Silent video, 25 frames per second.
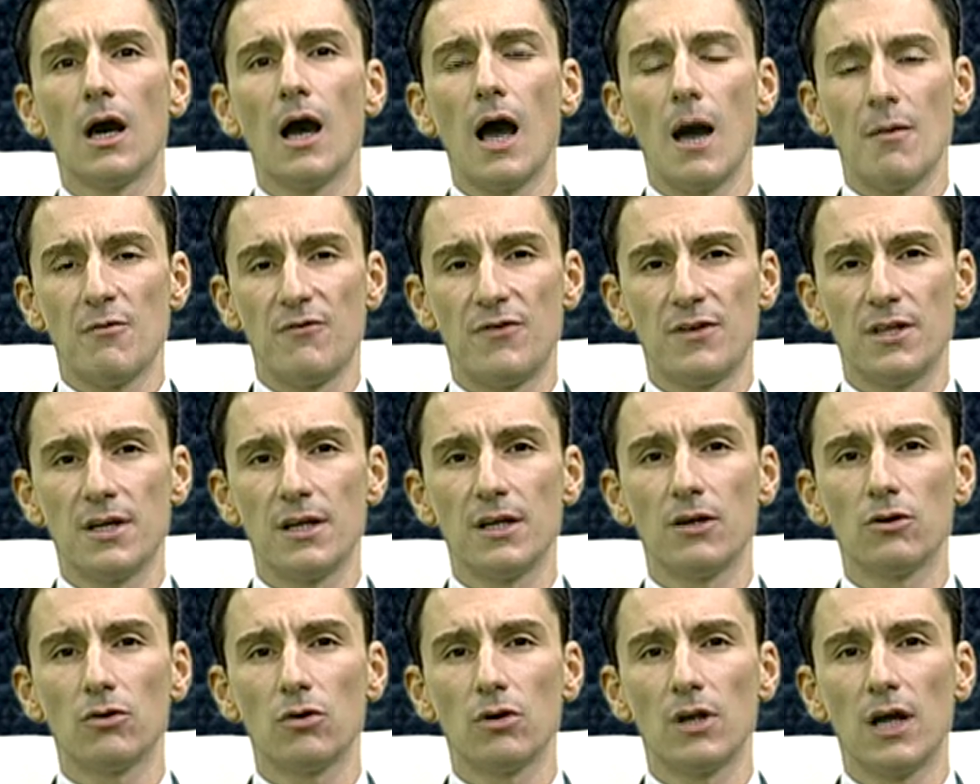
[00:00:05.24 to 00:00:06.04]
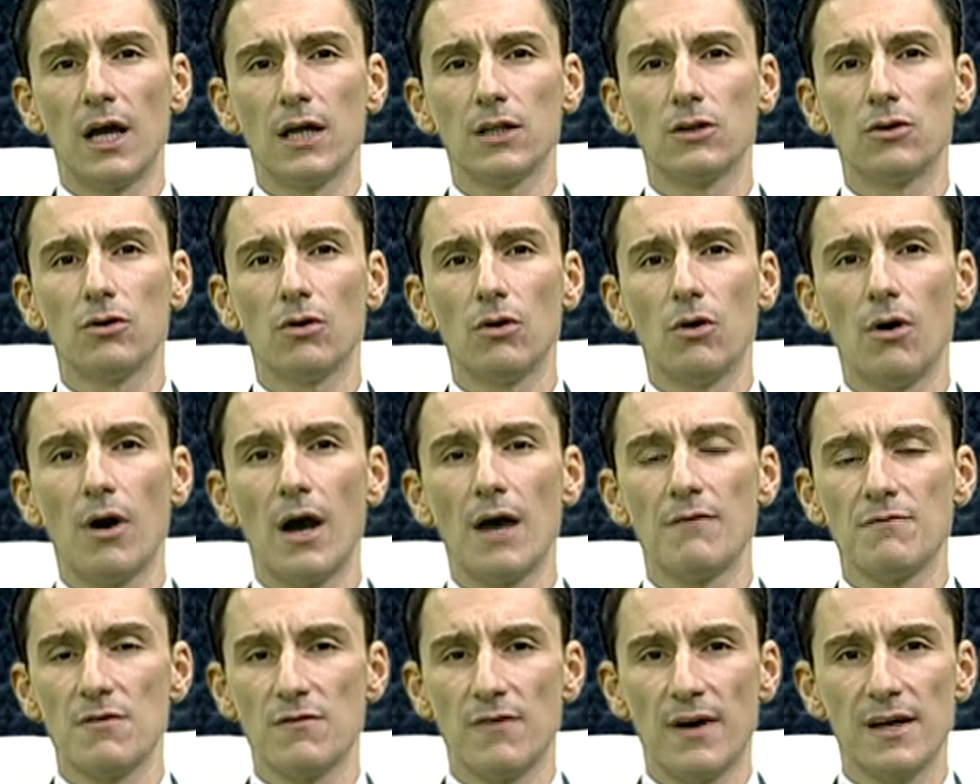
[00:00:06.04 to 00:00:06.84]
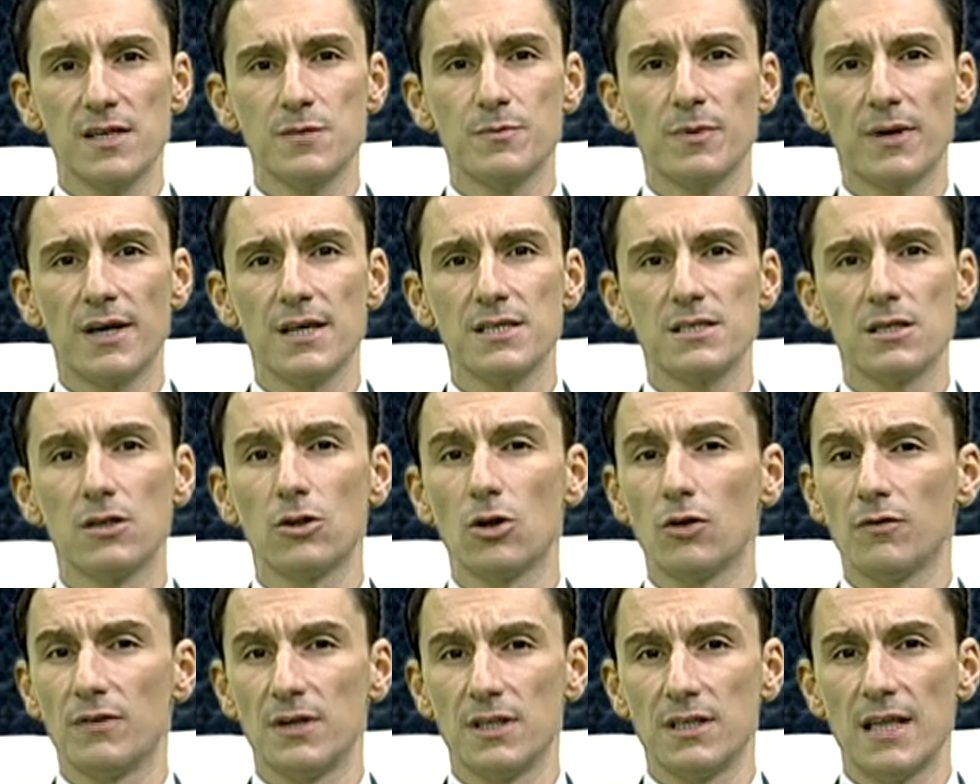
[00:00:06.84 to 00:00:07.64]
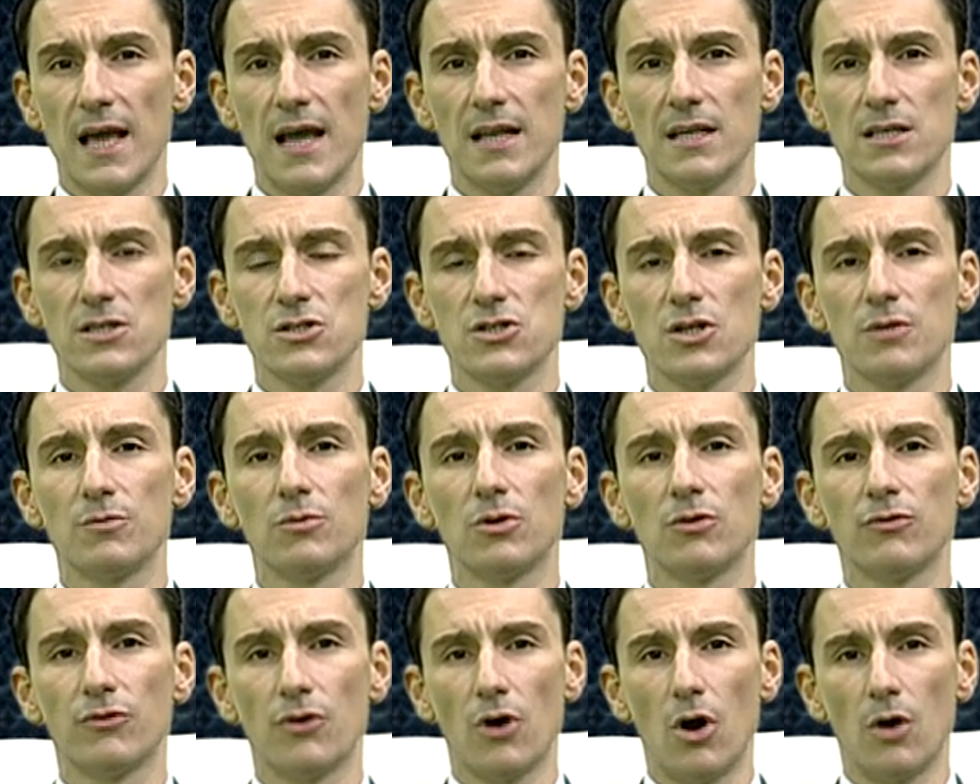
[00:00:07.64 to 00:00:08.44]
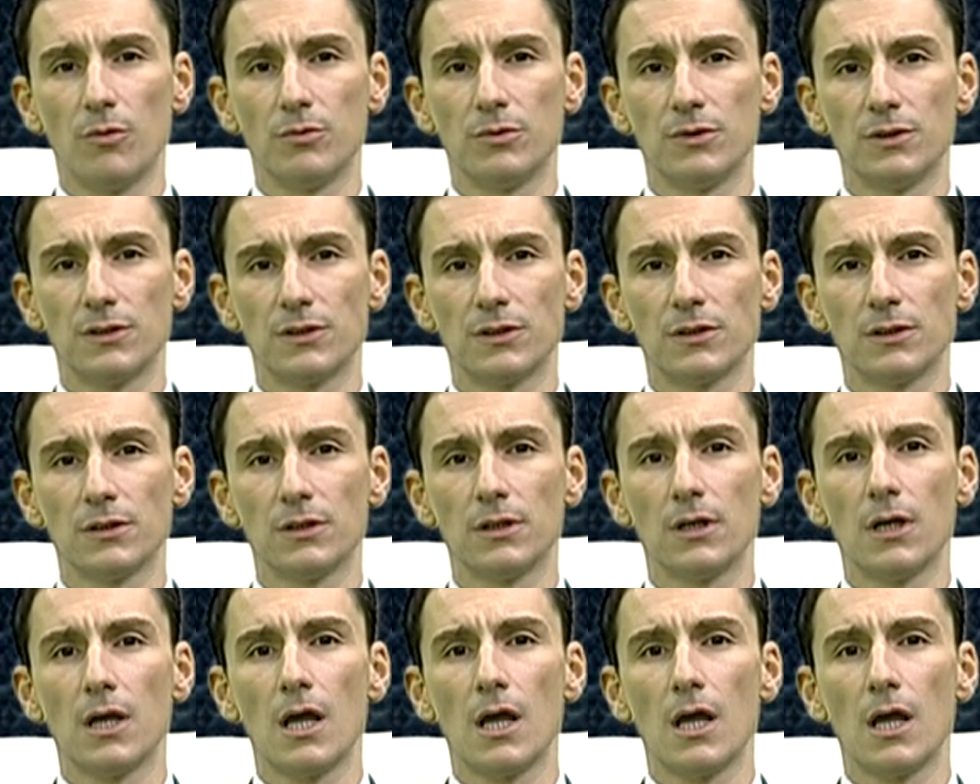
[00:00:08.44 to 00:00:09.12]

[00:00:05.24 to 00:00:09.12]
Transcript: I'm Federico Donato. I'm the Vice President of the Italian Chamber of Commerce,